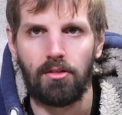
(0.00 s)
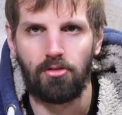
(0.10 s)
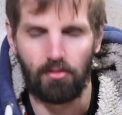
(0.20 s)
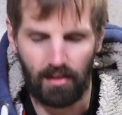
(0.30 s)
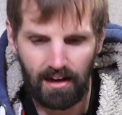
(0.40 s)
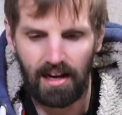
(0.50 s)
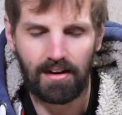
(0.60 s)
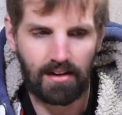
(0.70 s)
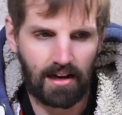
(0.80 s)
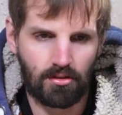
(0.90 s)
So that
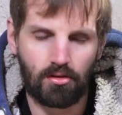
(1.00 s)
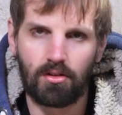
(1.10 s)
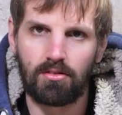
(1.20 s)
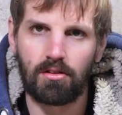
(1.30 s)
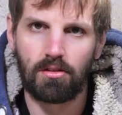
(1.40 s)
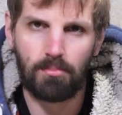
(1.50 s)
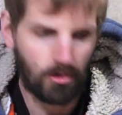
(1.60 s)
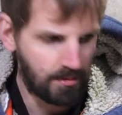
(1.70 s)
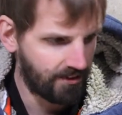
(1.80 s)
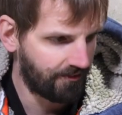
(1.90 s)
ATX is also a small
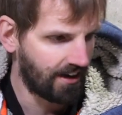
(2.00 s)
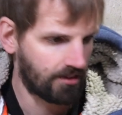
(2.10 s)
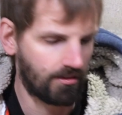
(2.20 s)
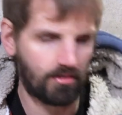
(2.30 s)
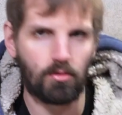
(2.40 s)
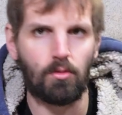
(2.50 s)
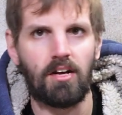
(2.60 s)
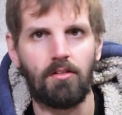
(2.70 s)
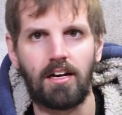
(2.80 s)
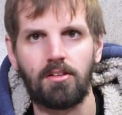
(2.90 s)
build factory. So what I
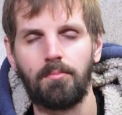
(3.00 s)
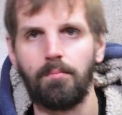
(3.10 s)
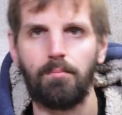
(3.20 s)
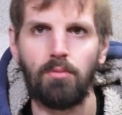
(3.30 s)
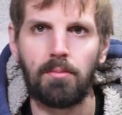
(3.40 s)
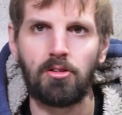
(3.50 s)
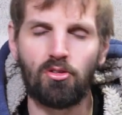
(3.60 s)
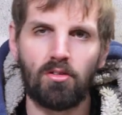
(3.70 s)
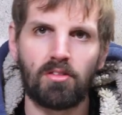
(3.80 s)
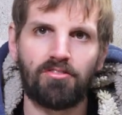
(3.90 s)
would like to probably
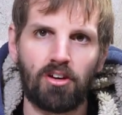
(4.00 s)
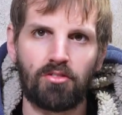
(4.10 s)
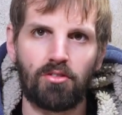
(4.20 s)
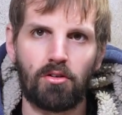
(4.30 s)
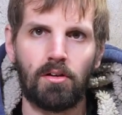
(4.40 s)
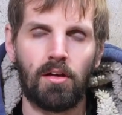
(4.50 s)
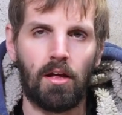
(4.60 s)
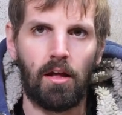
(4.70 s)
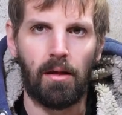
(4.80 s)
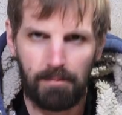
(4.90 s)
do at the first of all,
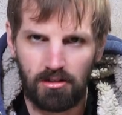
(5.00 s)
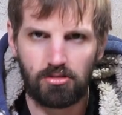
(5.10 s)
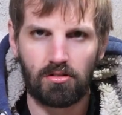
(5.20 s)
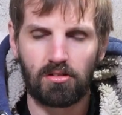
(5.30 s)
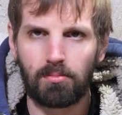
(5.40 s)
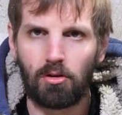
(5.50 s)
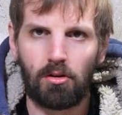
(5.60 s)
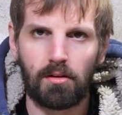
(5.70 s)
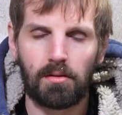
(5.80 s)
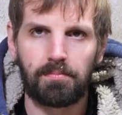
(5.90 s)
build you a
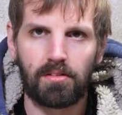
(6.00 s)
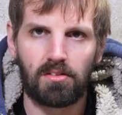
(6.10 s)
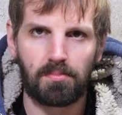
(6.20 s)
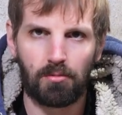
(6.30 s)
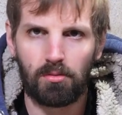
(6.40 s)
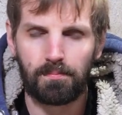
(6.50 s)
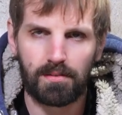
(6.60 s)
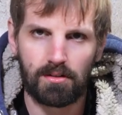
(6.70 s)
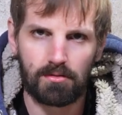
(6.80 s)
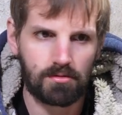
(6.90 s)
small
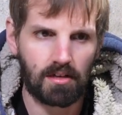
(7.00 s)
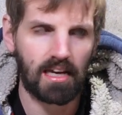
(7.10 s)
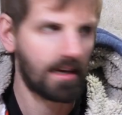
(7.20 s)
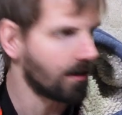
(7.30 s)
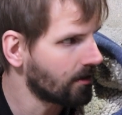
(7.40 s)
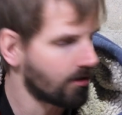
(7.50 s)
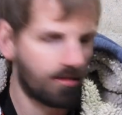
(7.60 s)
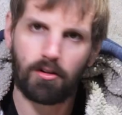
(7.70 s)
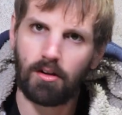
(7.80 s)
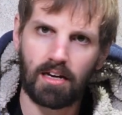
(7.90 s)
build here, because
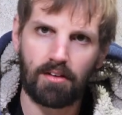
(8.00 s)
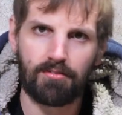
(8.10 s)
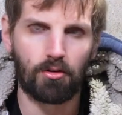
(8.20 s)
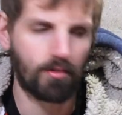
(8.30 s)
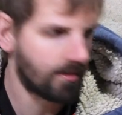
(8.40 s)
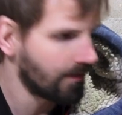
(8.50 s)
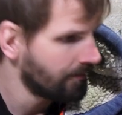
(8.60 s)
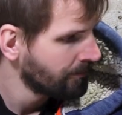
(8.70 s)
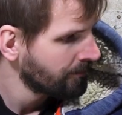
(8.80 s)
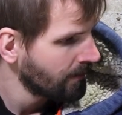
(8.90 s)
I've got a case for it
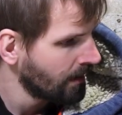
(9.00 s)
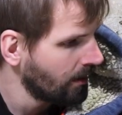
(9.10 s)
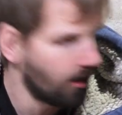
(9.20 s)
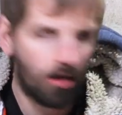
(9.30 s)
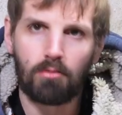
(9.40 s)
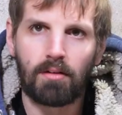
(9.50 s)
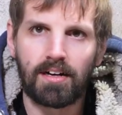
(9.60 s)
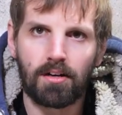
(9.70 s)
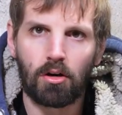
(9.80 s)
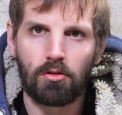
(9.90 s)
all
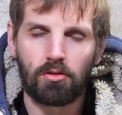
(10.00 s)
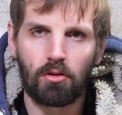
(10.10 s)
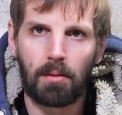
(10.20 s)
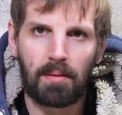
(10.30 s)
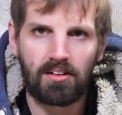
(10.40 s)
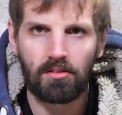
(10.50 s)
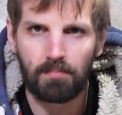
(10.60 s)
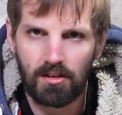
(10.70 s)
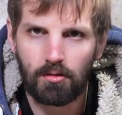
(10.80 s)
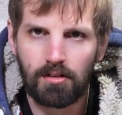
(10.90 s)
ready to go. So I might just
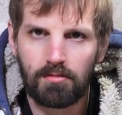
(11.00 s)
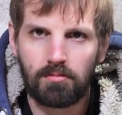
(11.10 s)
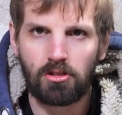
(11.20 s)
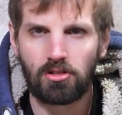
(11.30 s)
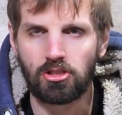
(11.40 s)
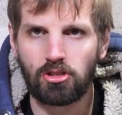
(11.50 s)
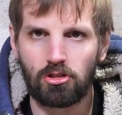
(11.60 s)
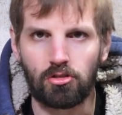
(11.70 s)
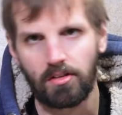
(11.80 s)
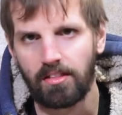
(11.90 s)
build one just to show
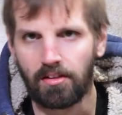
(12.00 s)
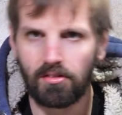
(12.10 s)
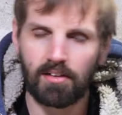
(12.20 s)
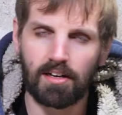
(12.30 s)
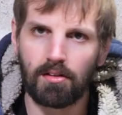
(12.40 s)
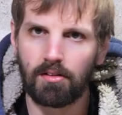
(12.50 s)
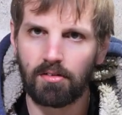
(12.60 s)
you and then stick it in this